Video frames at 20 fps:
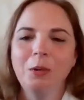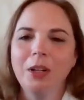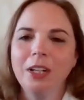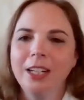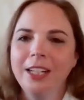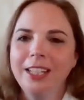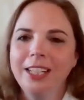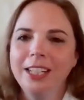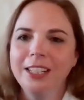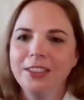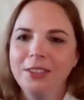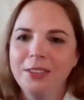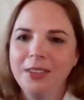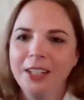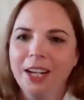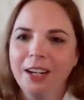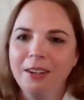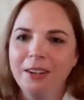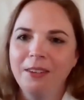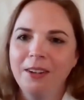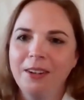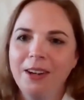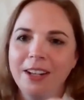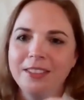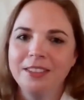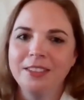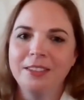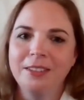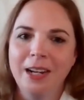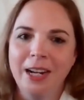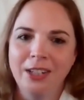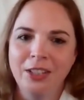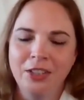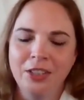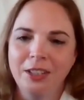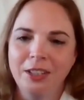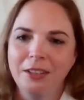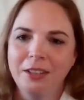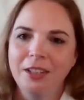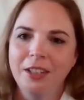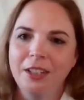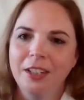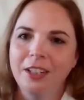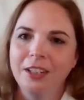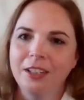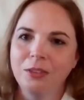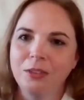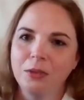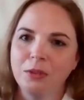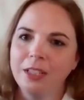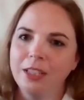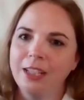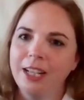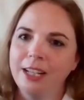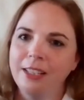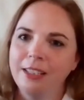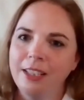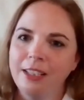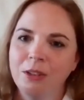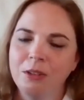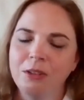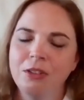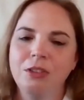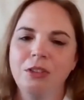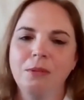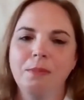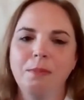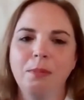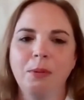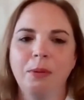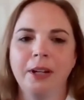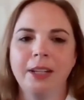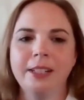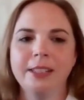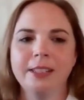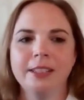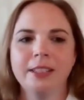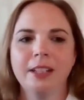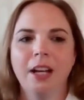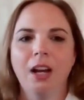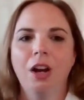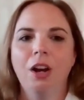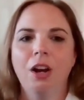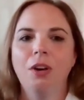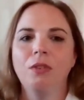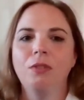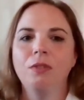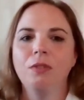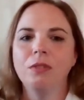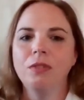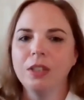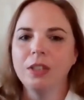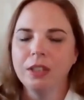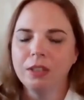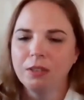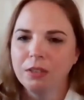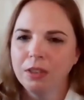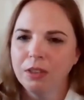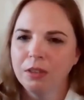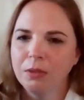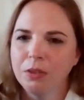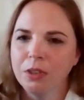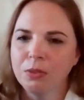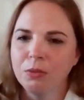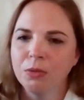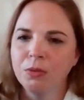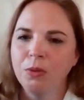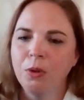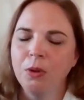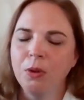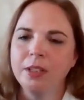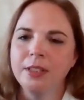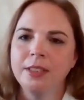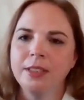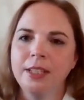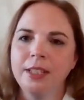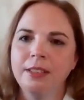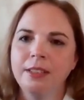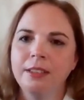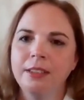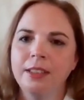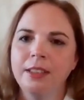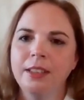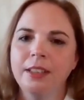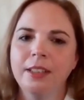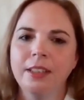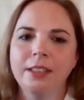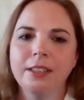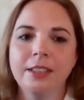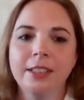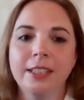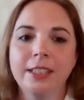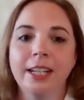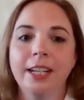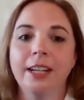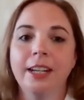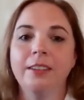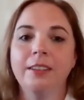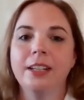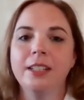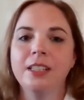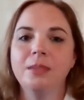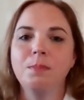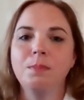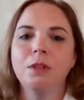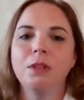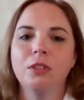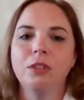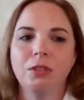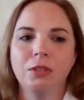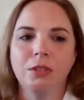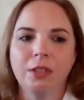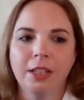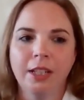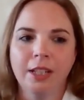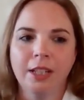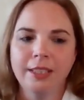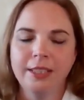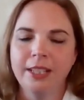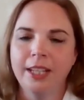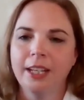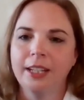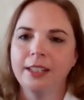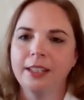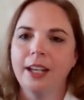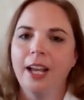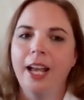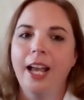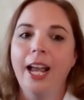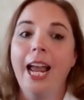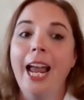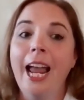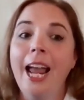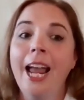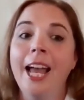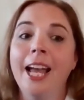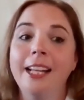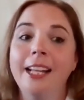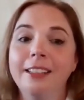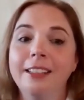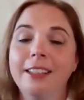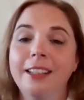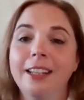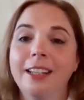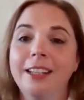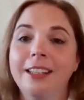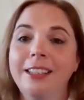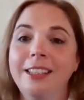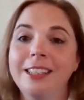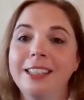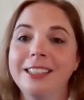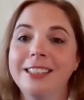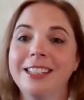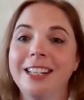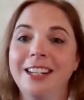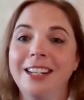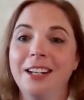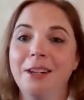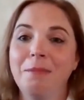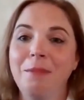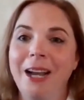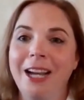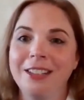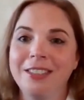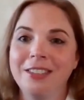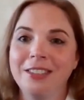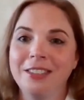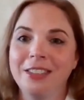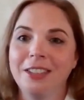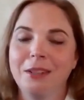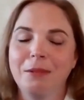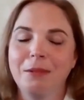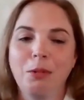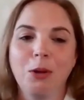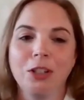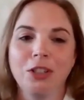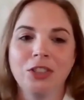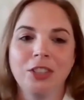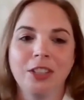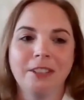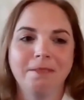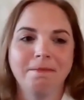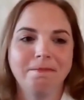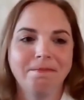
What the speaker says: we're going to get to that resurrection. We're connecting those 2 points because we're focusing today on that spiritual contact and the ascended master portion.